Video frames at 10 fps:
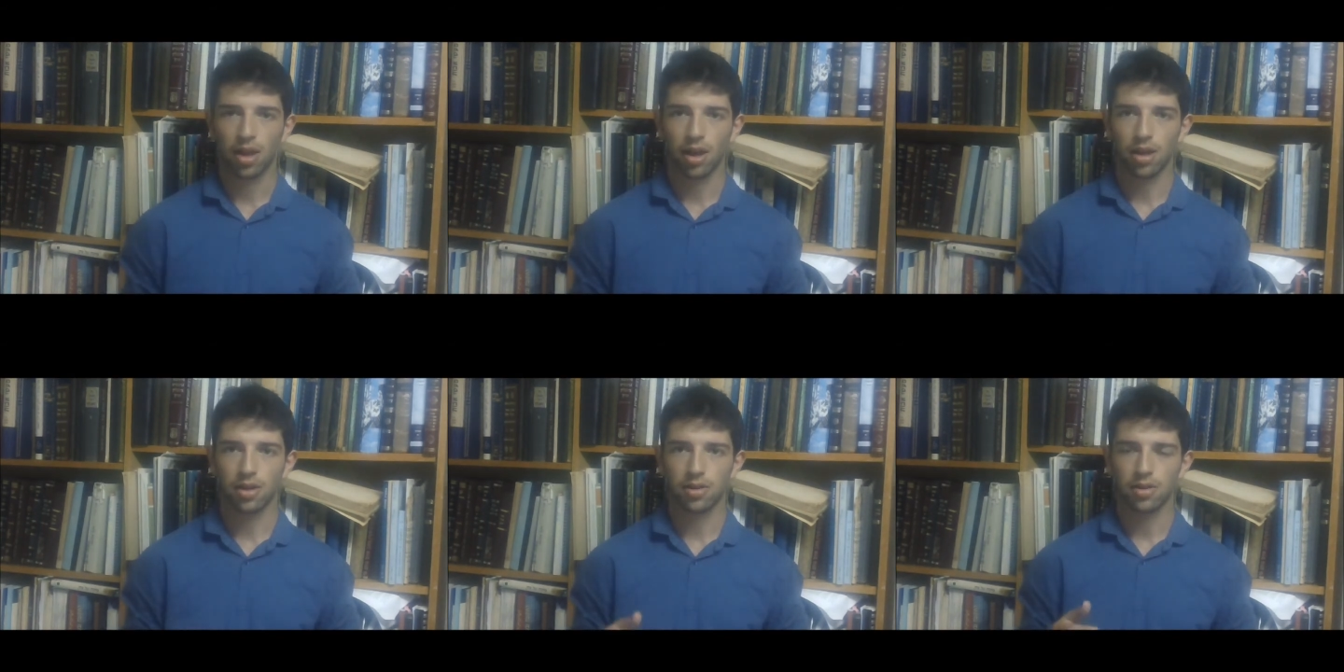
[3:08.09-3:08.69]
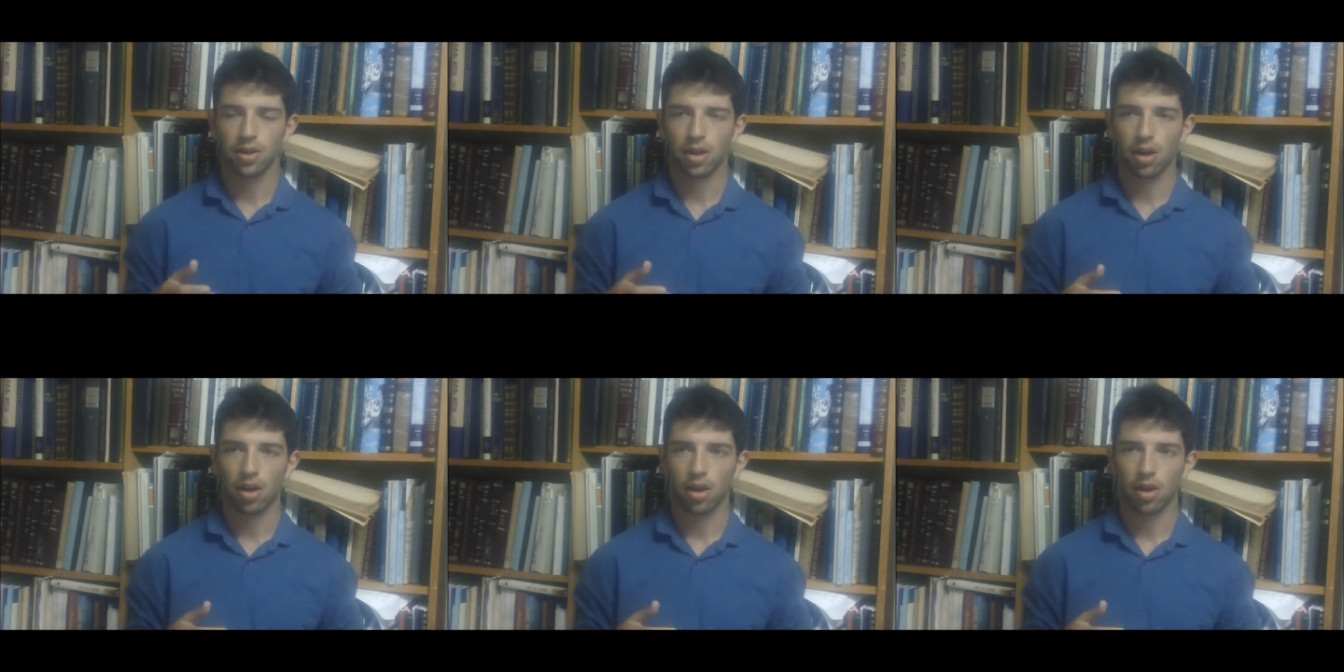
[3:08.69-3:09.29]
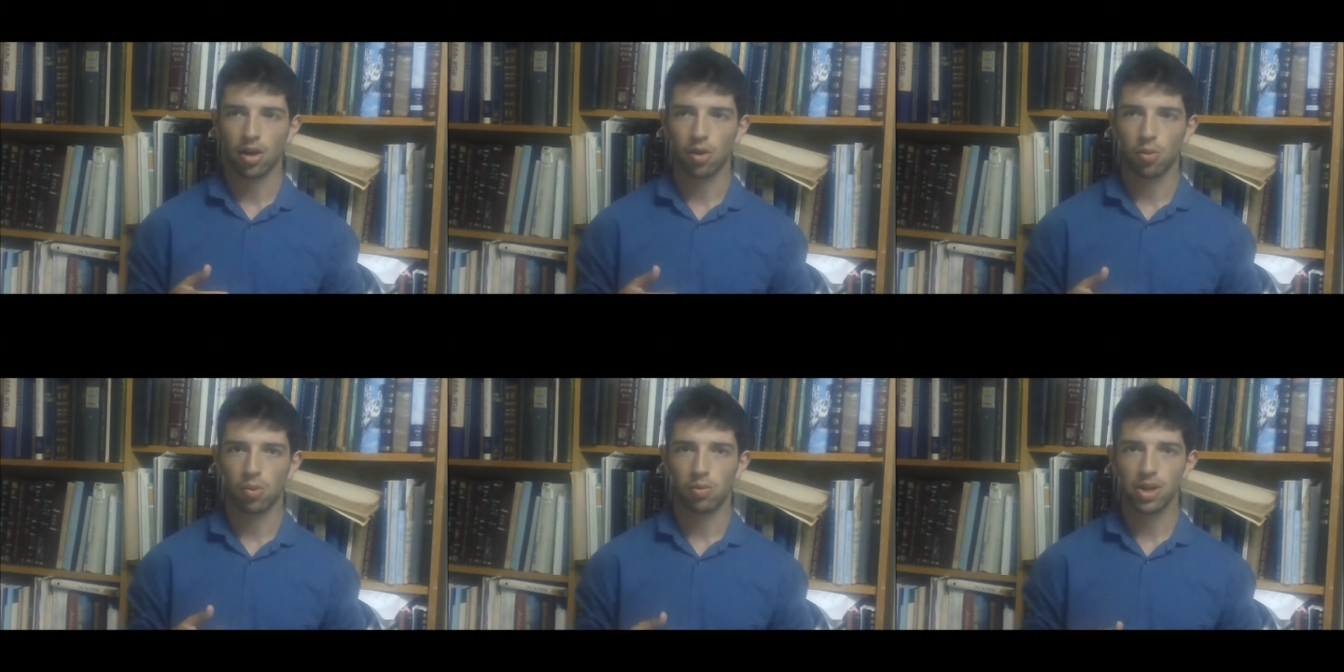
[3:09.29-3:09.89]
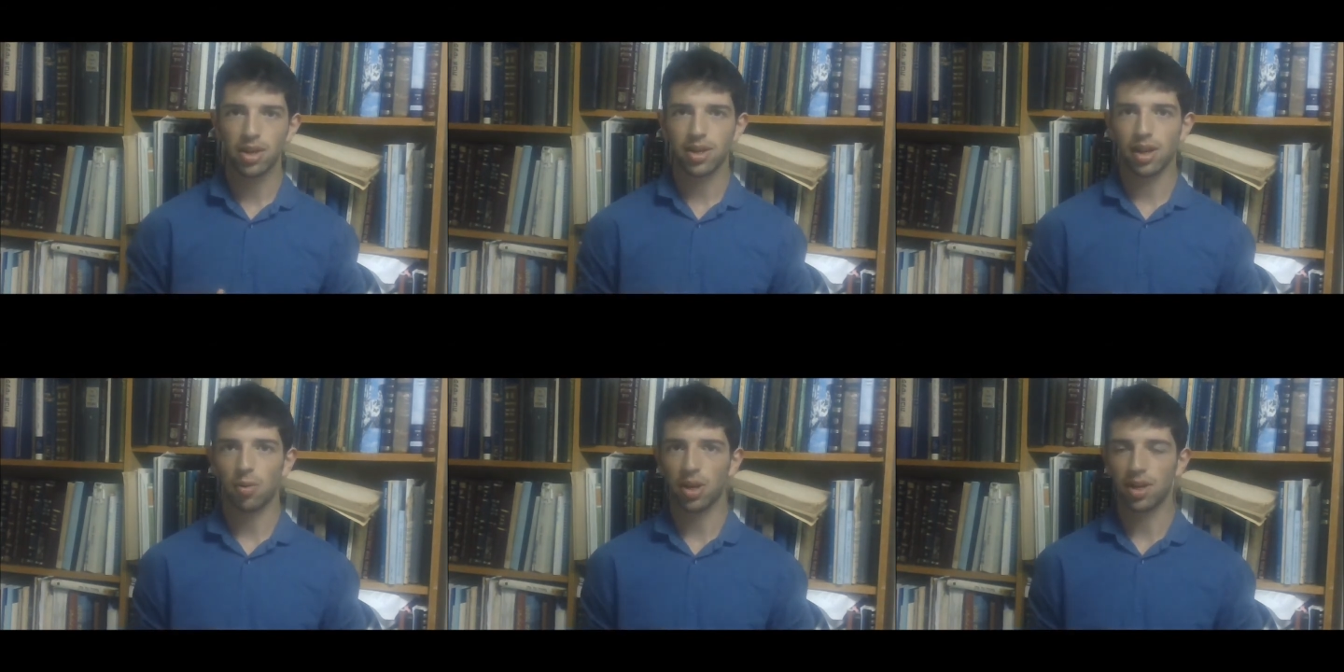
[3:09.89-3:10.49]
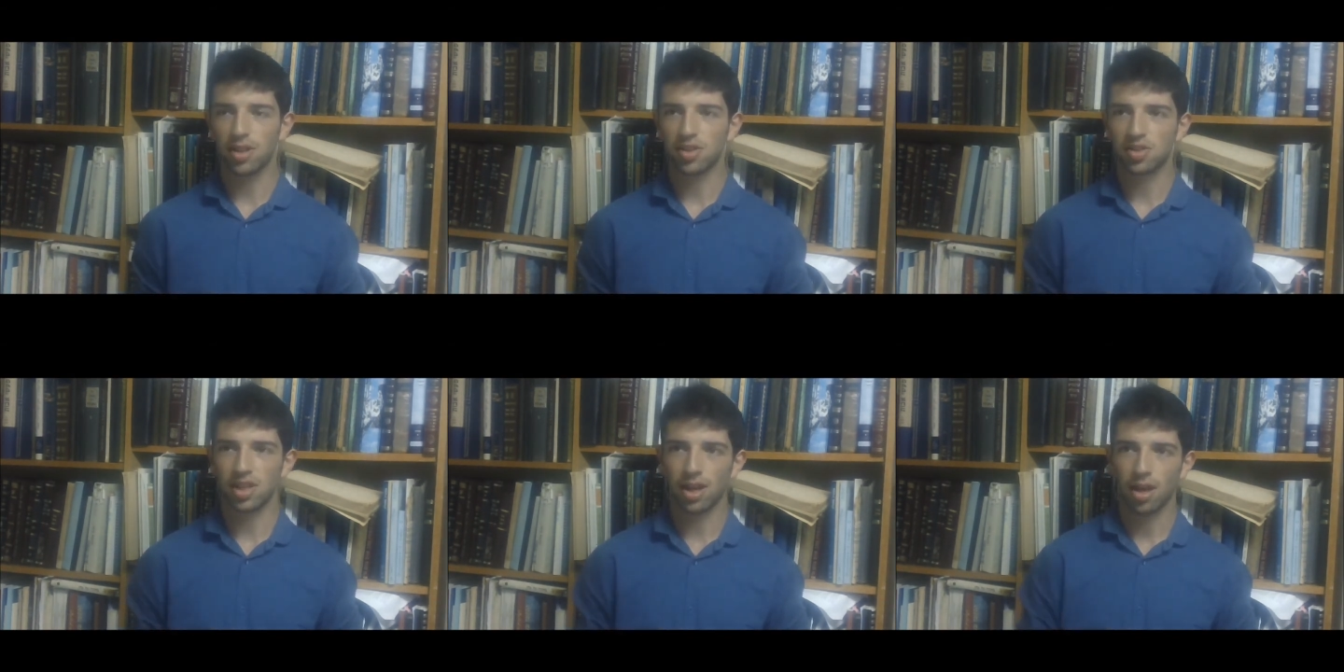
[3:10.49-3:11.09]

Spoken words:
And when we look at it, we can either see,